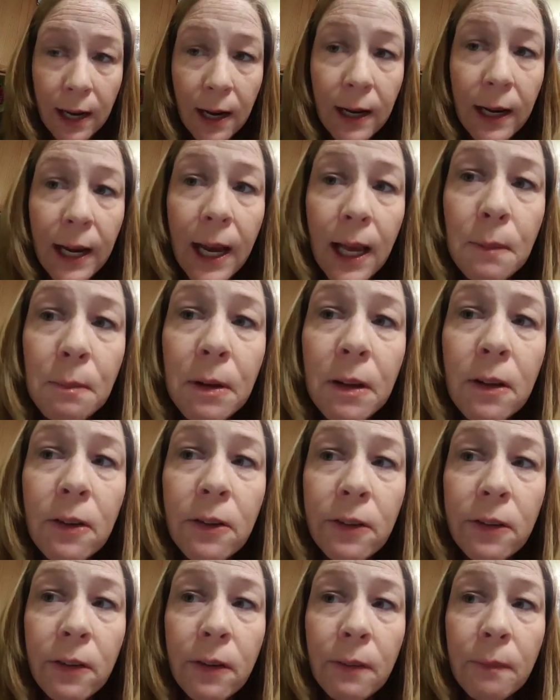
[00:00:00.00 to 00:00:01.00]
got
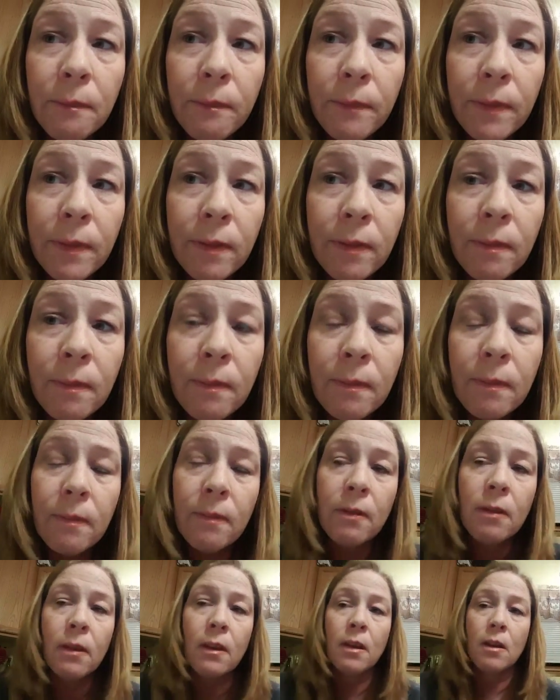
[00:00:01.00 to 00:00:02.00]
caterpillars?
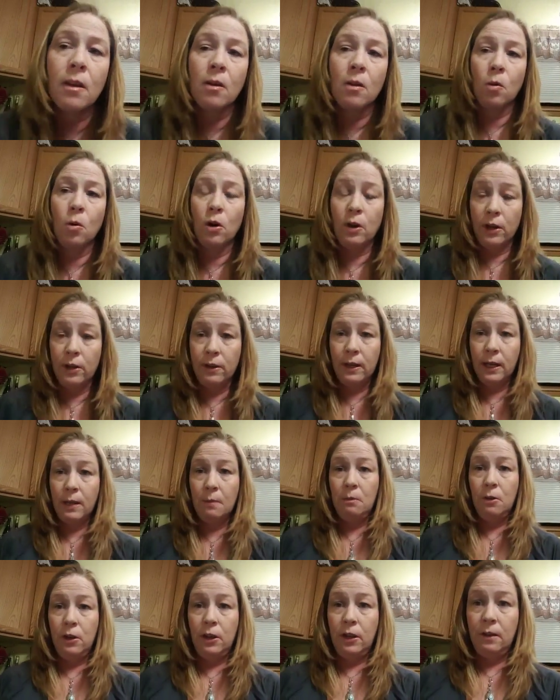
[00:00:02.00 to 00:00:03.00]
Or do you think
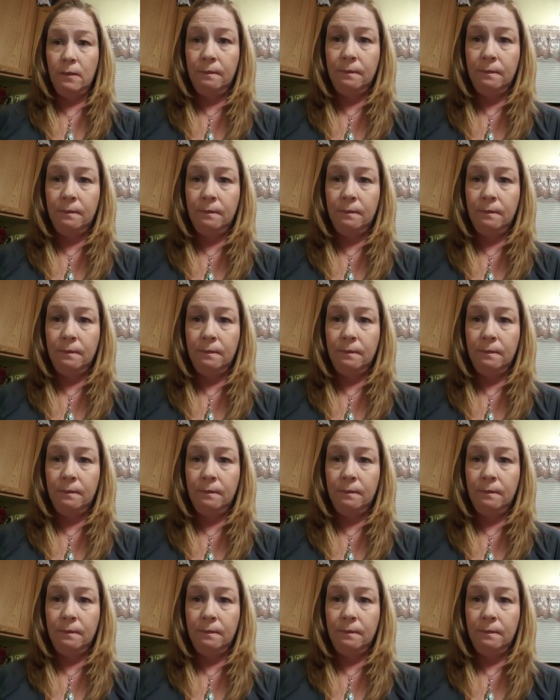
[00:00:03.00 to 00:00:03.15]
I'm good?